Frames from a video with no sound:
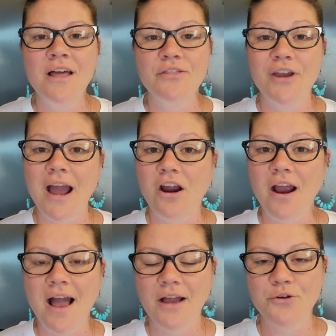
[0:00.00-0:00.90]
They are
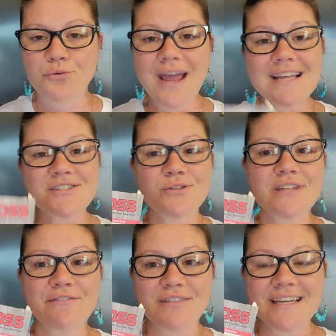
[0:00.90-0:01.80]
great, so
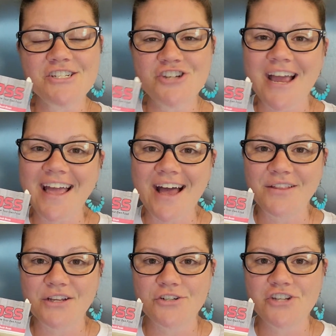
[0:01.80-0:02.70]
definitely check
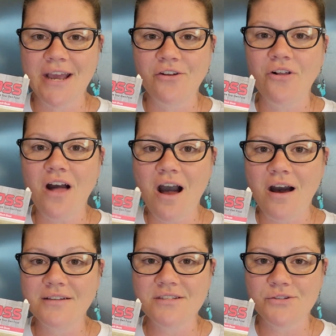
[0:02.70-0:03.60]
out their channel,
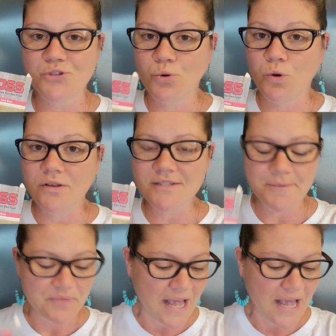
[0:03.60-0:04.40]
Haas Tools.